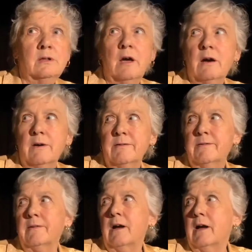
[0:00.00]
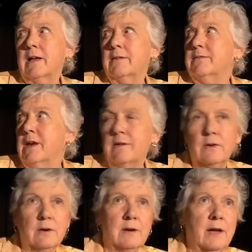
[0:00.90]
love I have
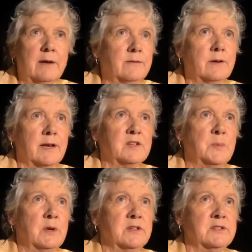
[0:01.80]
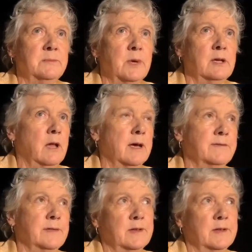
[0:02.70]
never, ever experienced in my life.